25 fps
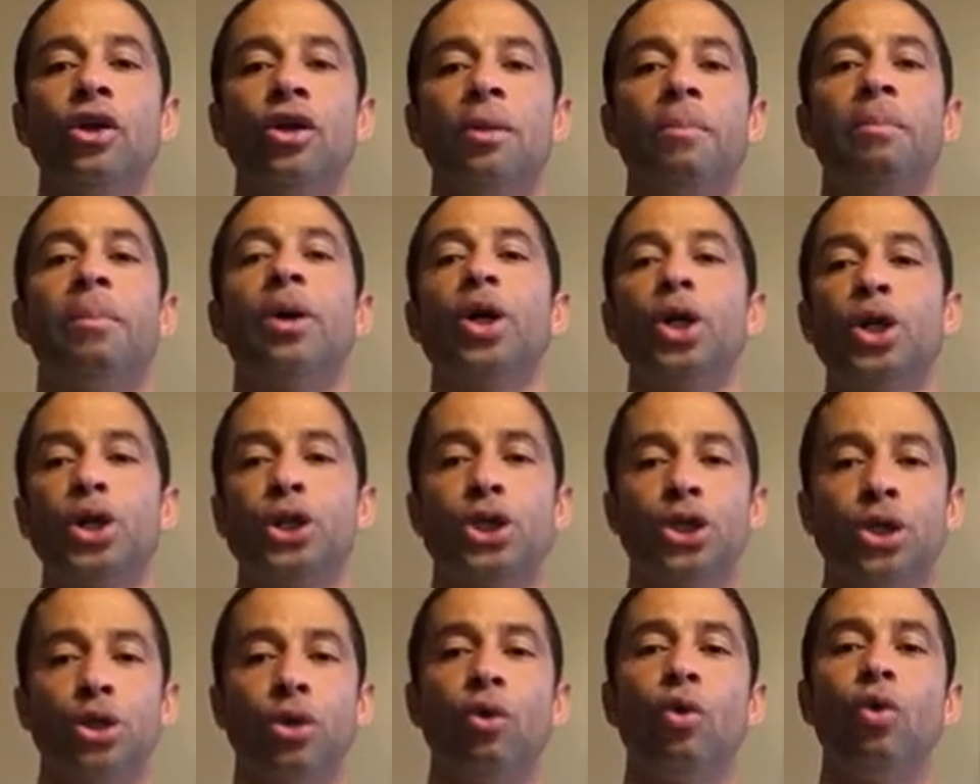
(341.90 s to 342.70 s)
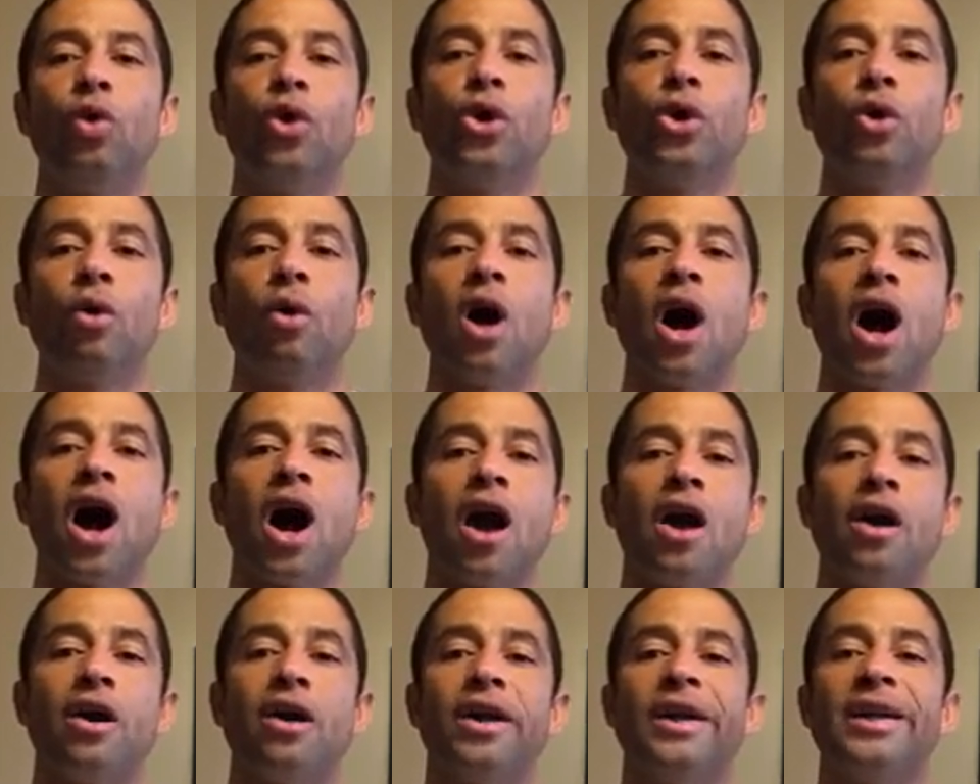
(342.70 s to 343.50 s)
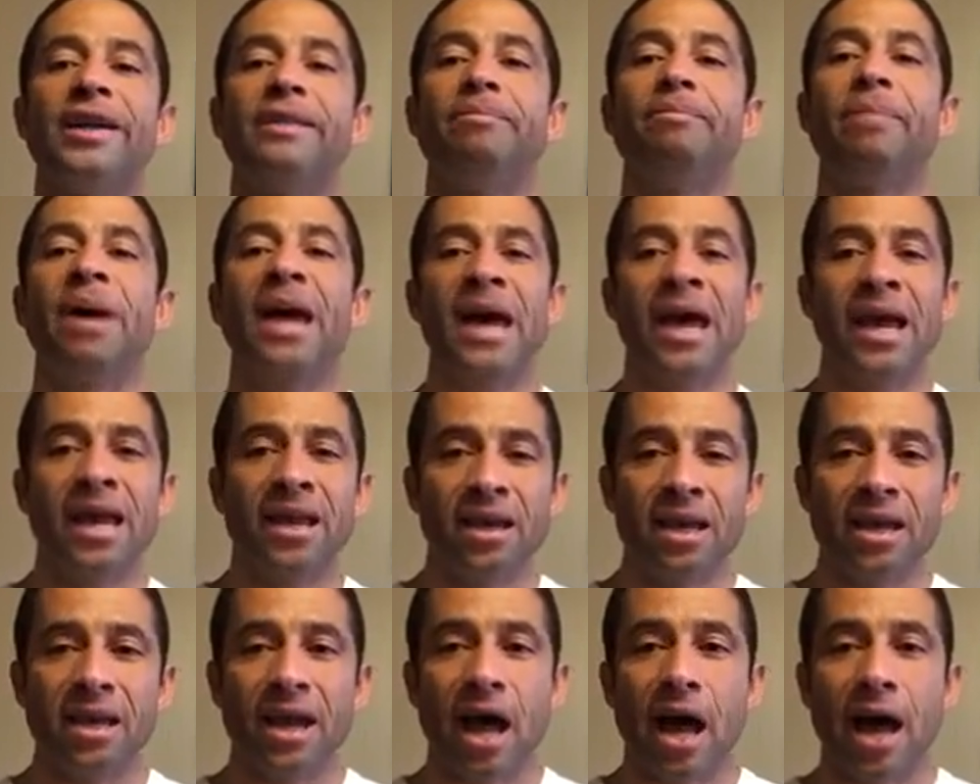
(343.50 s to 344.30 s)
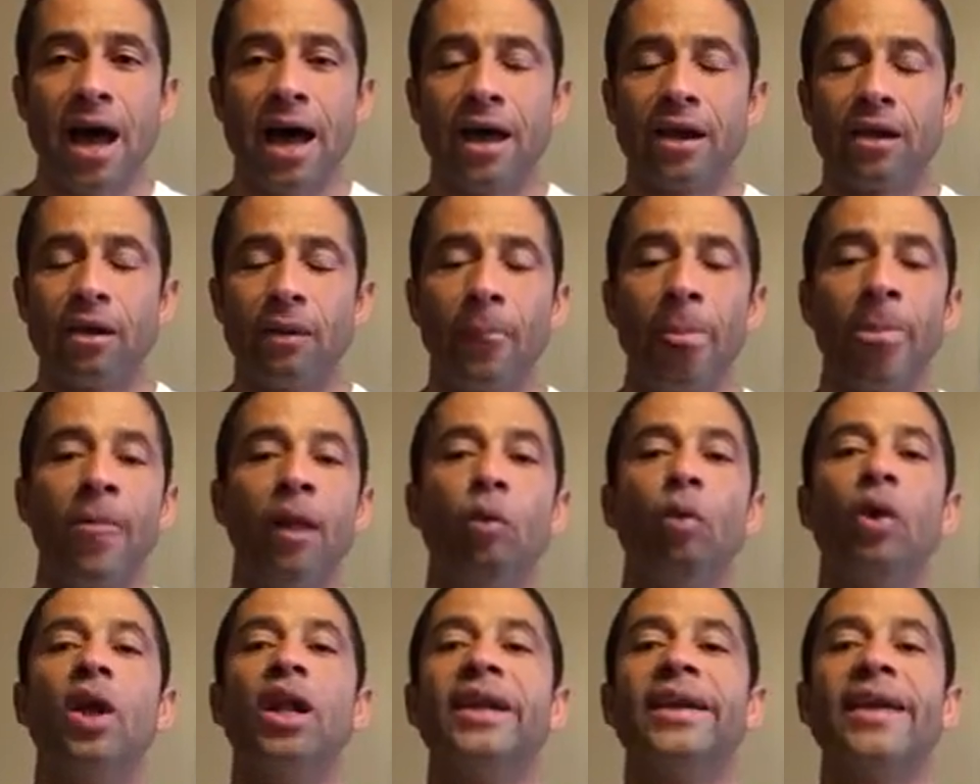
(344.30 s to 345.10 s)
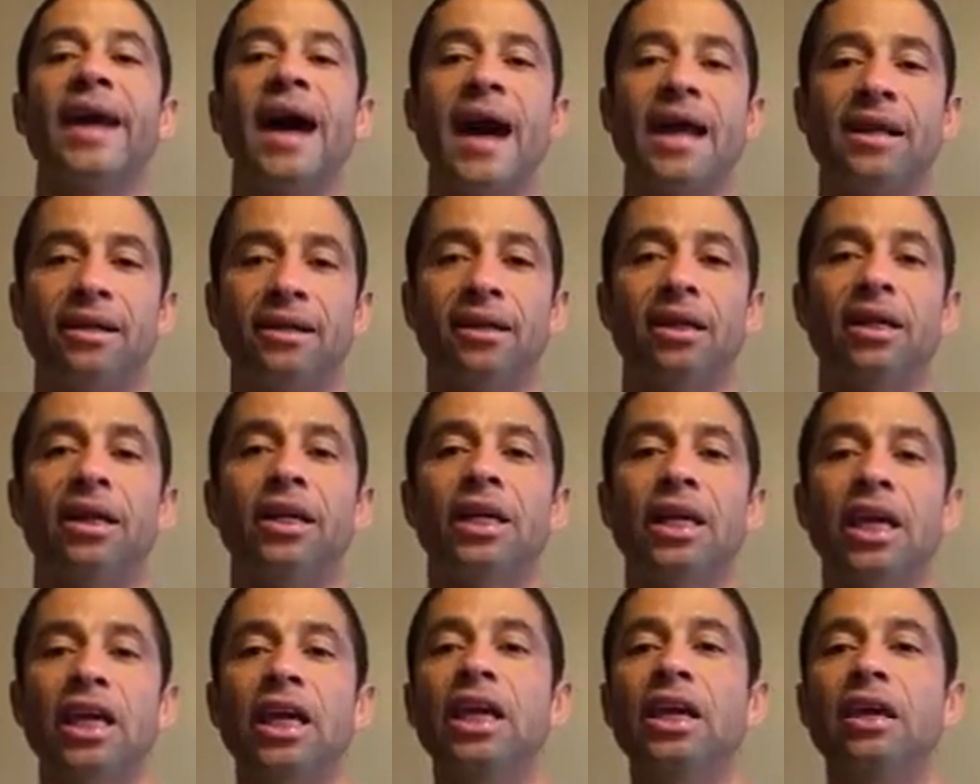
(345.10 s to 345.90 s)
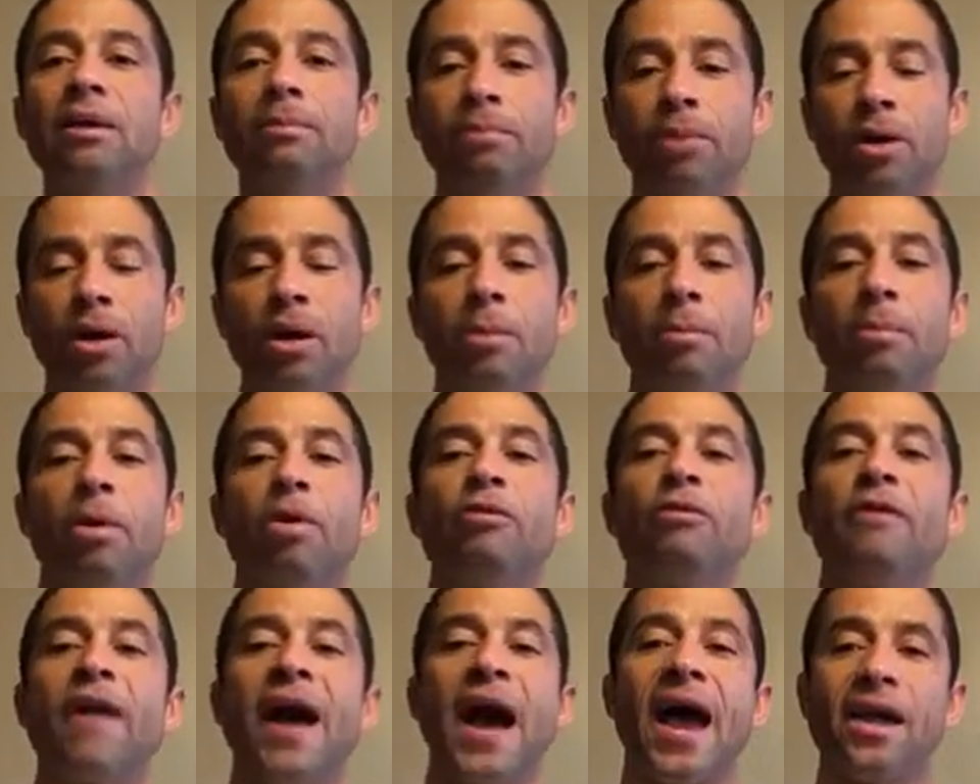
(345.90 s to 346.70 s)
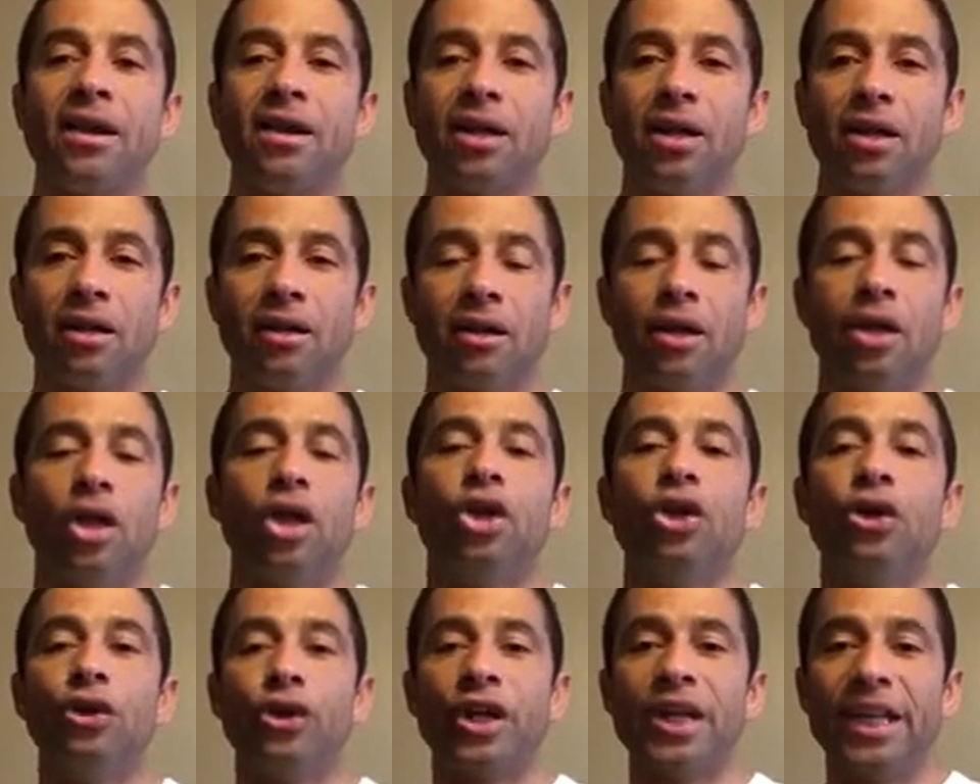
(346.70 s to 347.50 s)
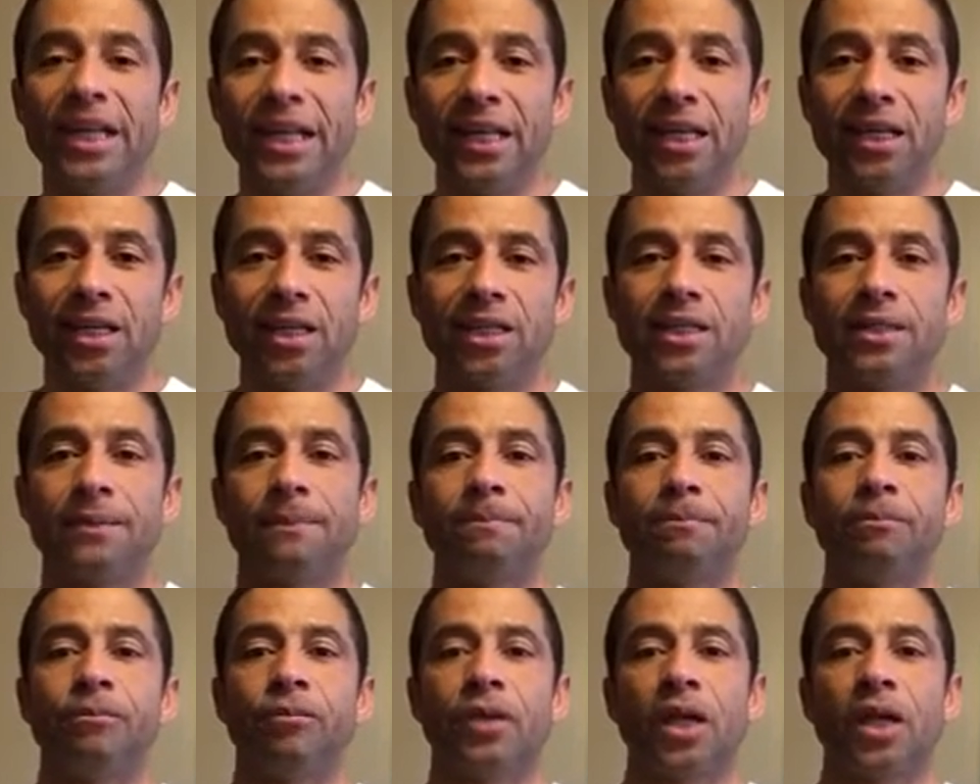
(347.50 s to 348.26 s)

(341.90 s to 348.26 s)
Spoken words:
the person who you are depending on will not keep providing your needs.